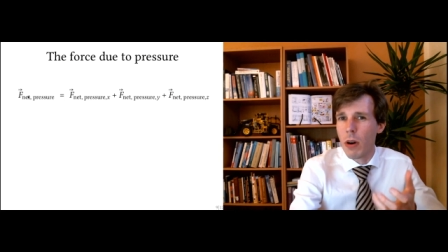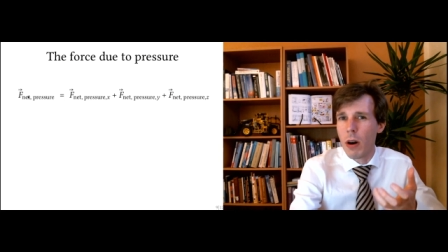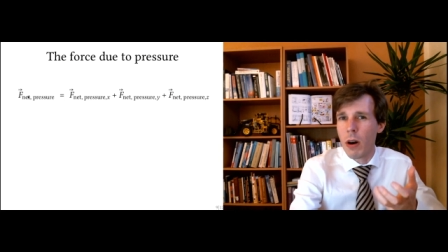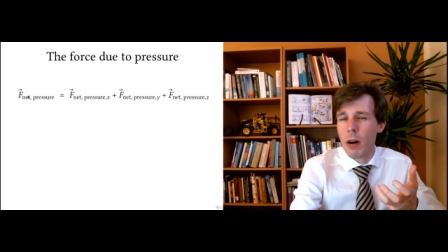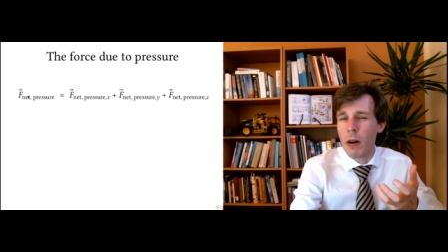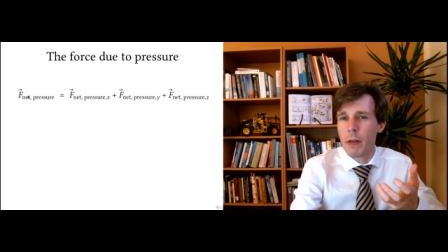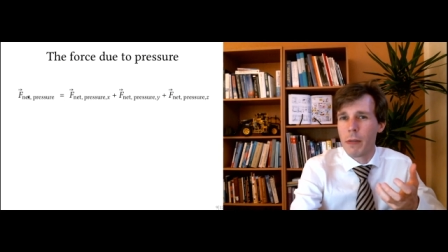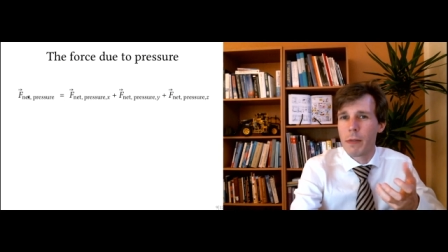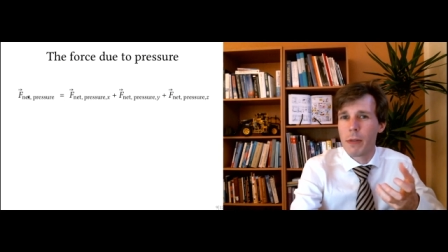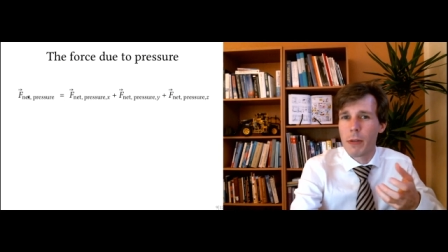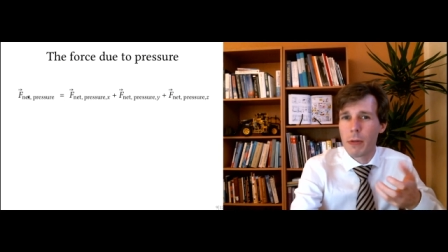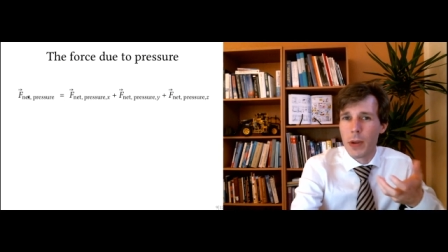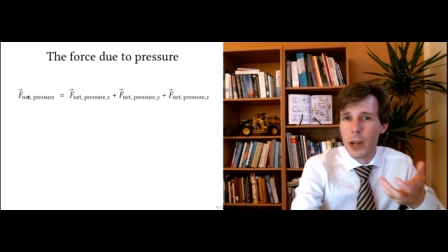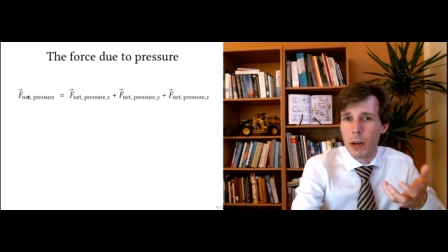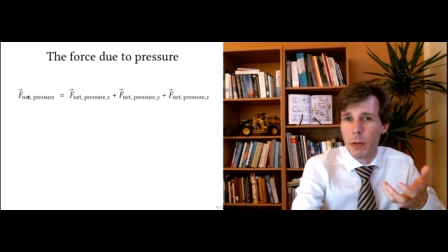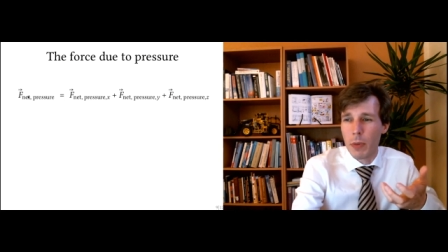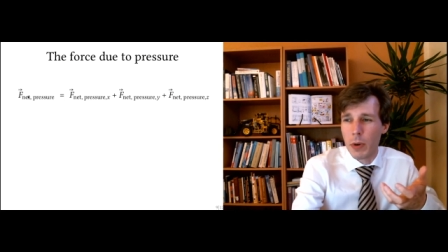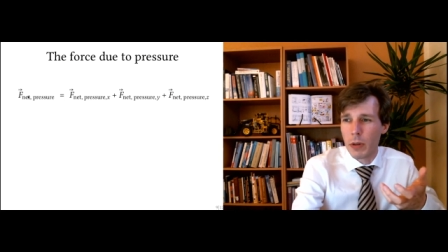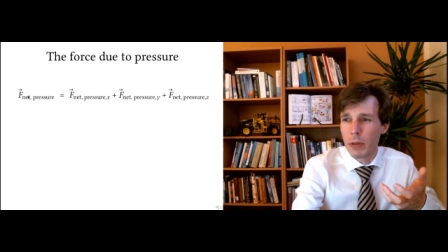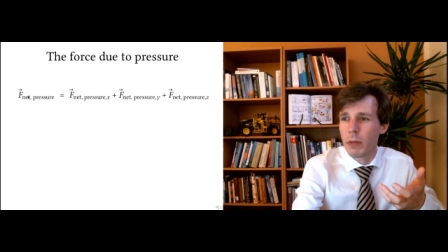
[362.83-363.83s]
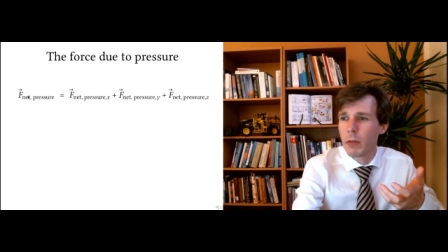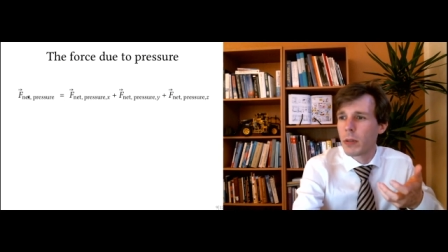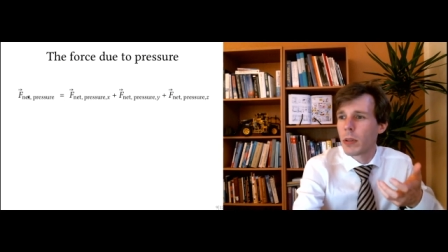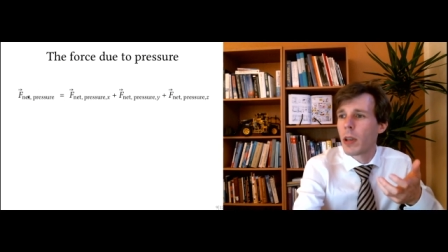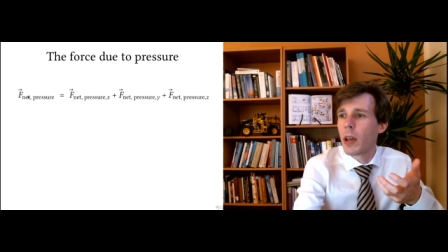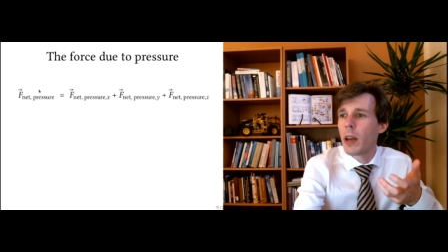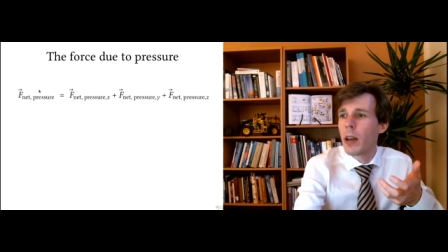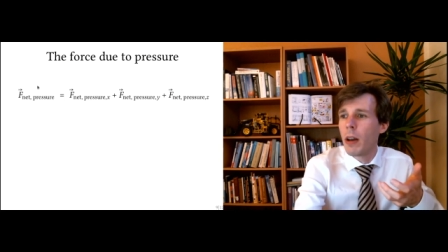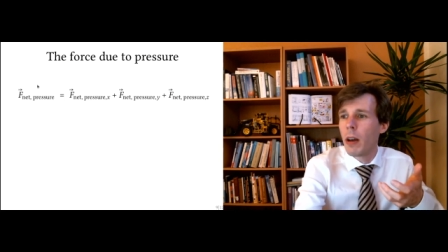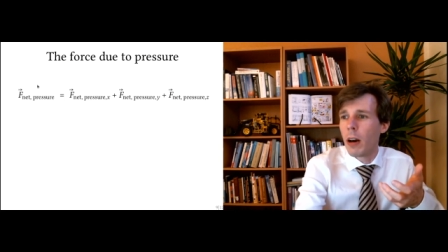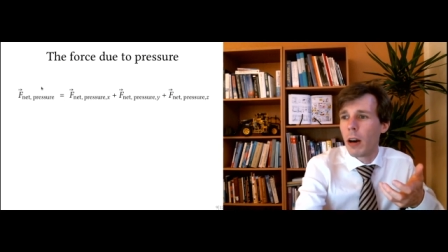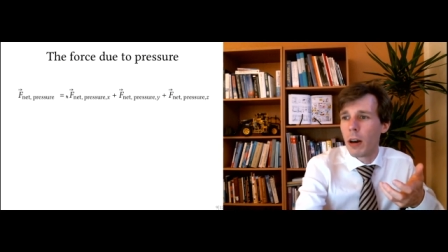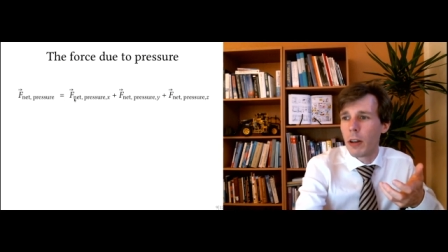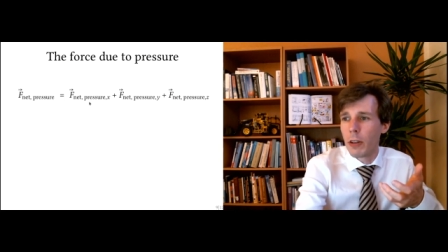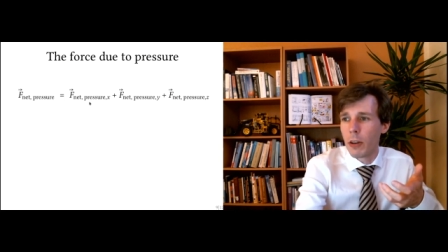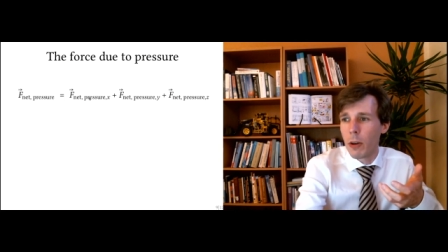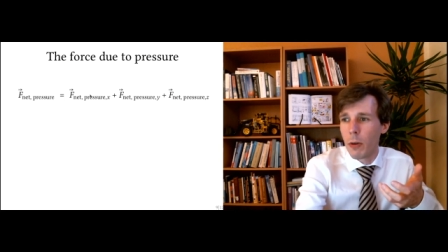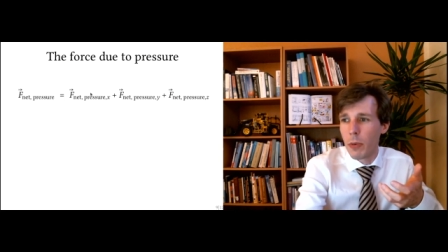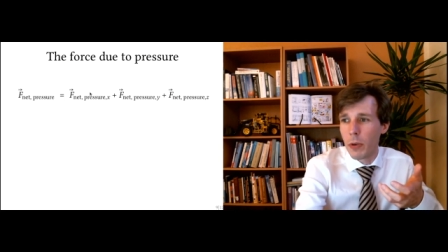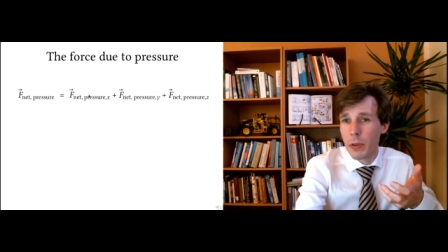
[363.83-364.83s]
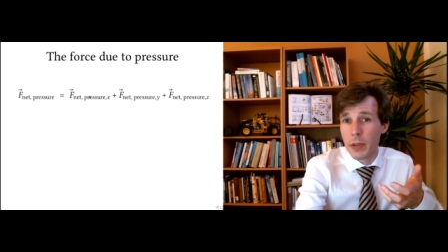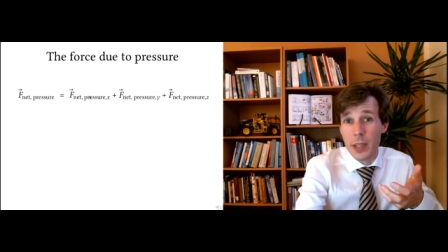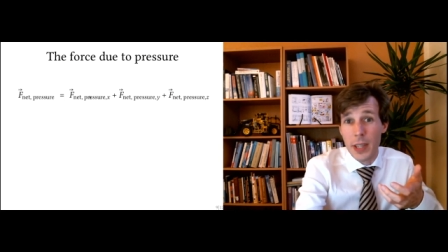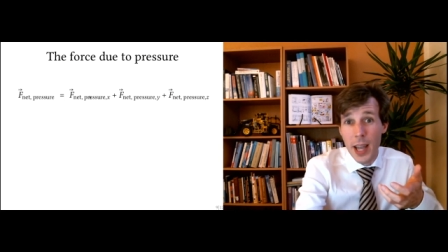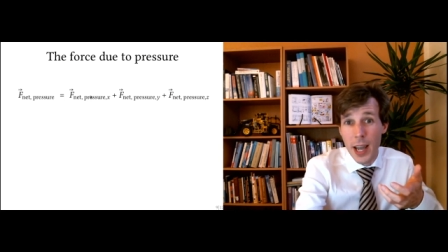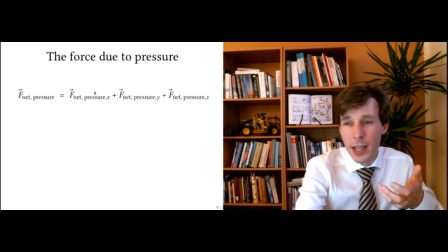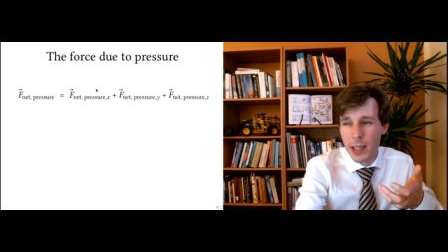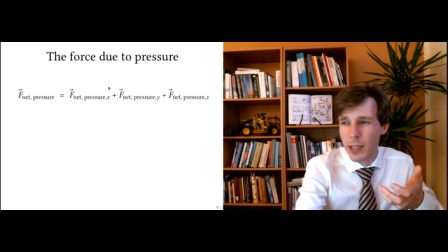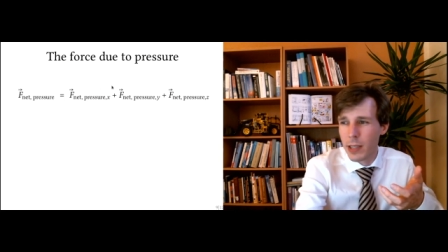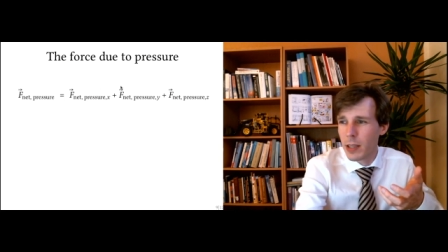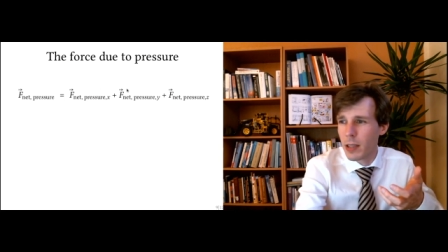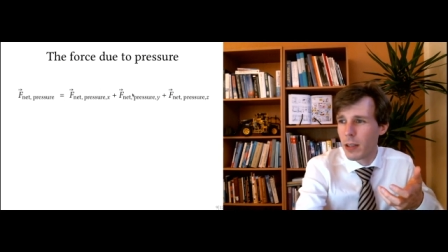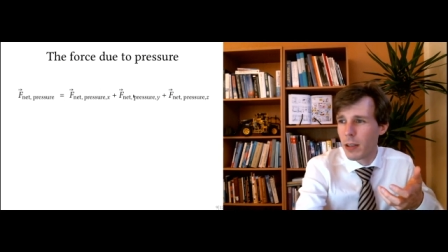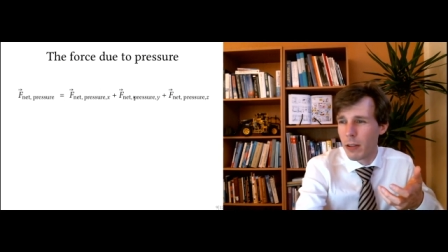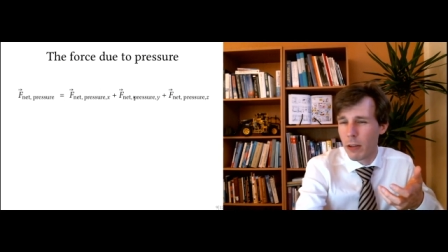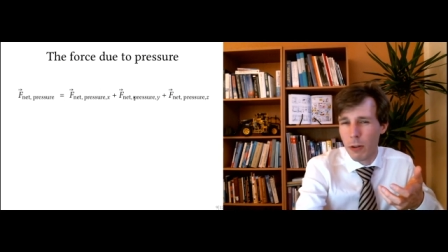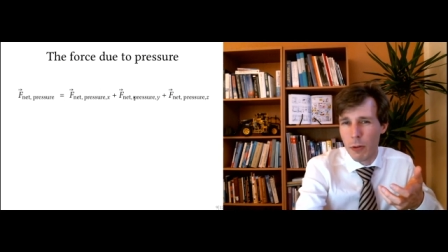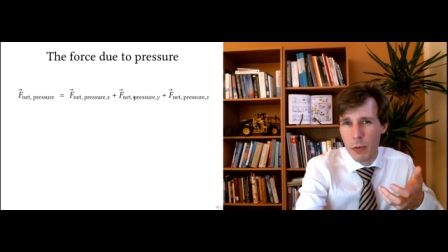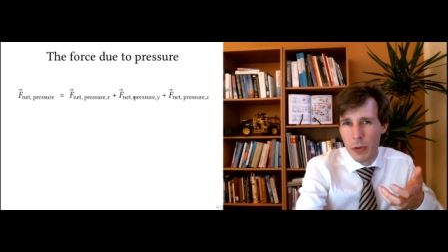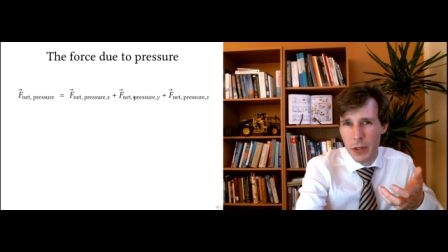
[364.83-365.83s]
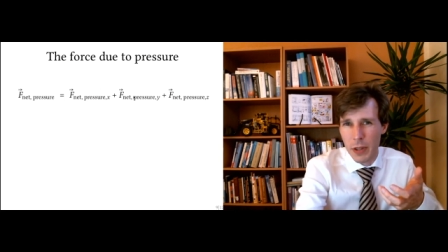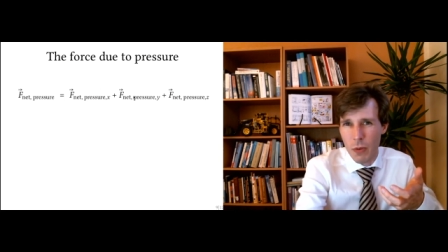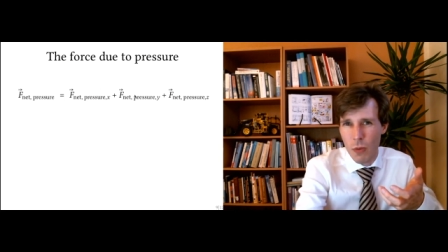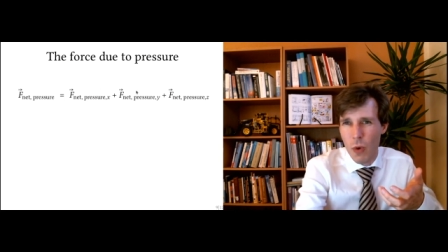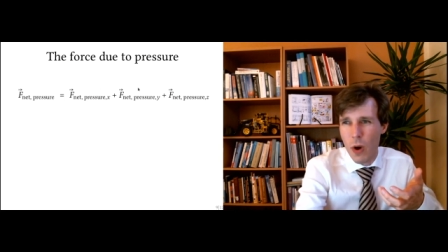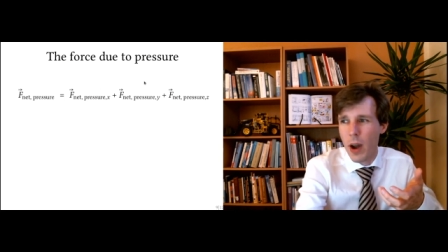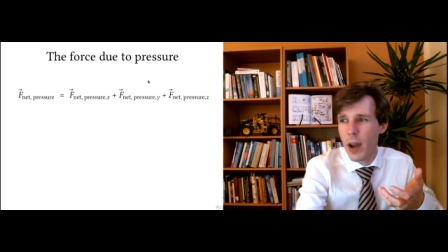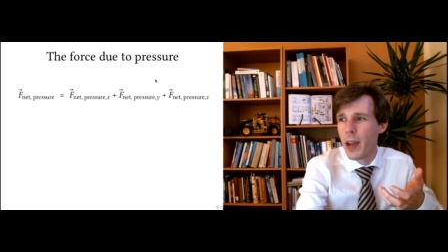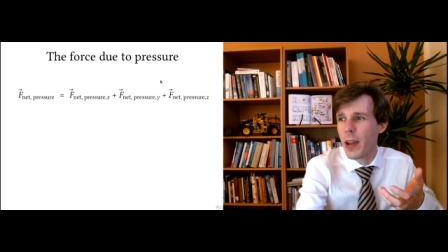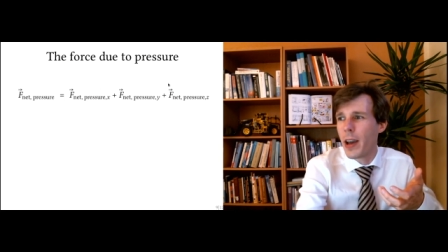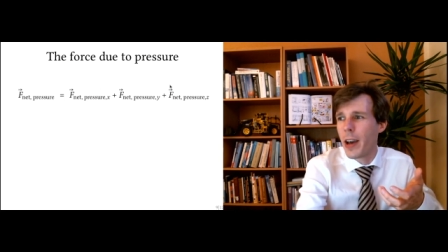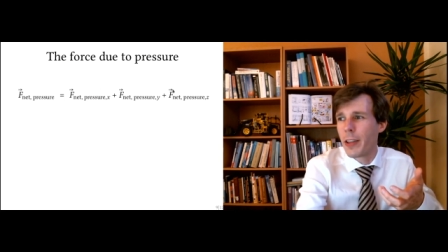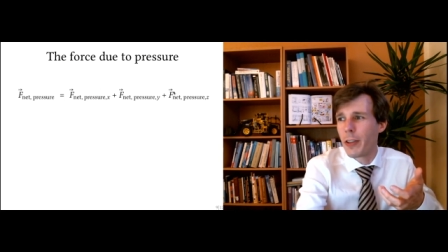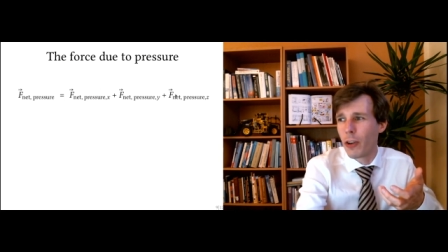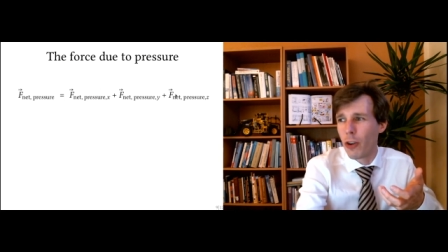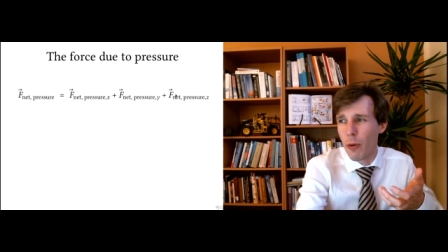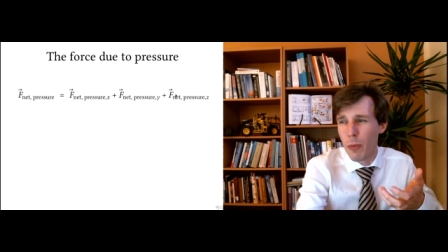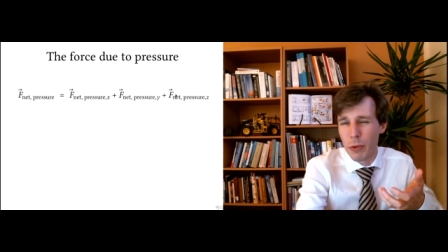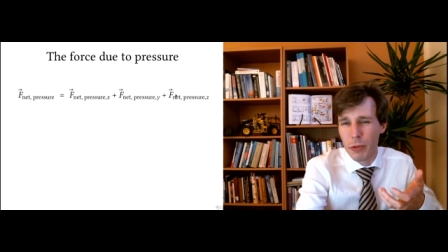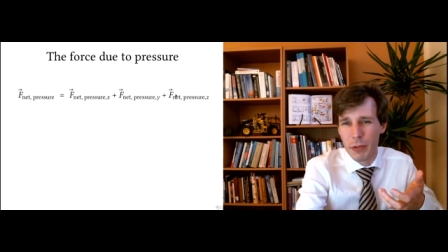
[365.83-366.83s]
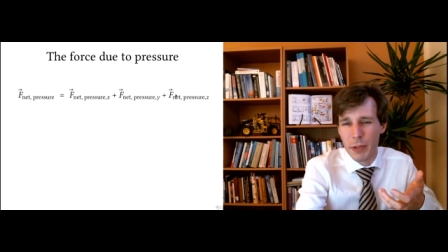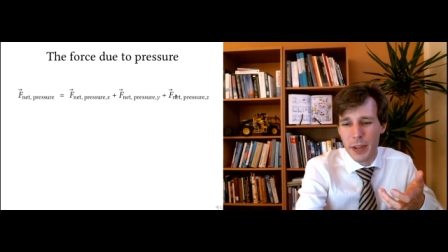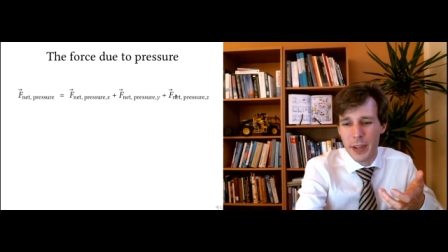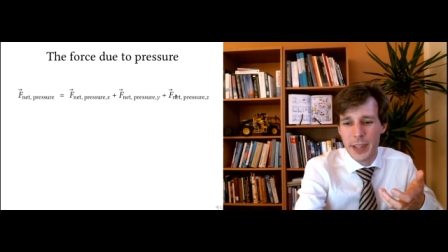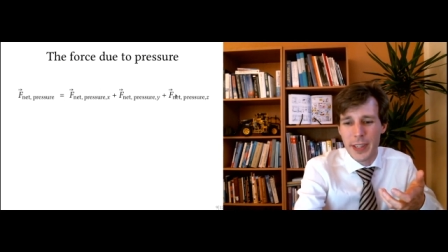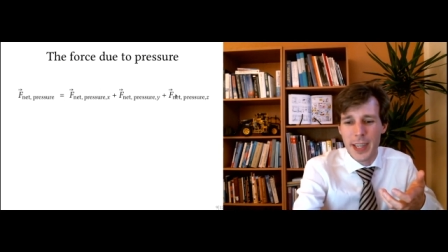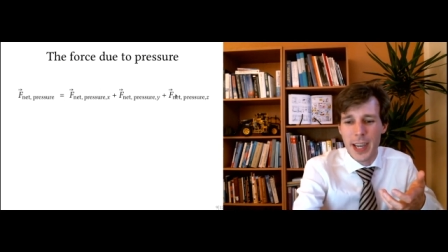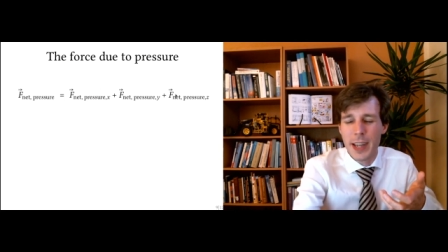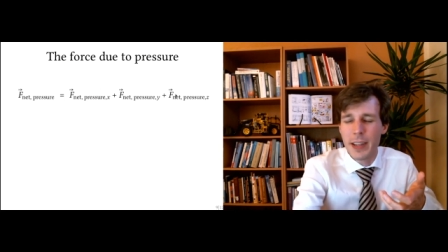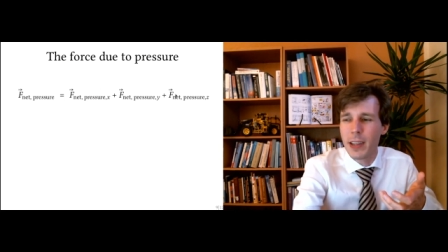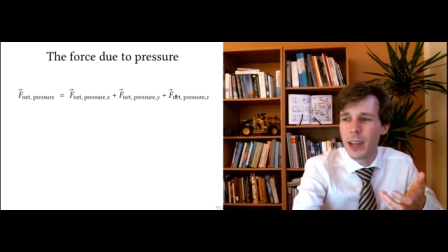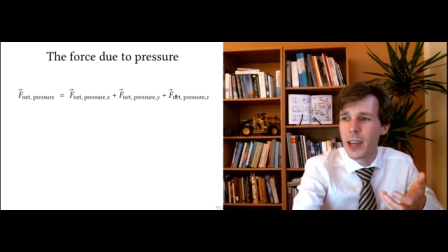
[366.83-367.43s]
of three components, uh, the component in x, the component in y, and the component in z.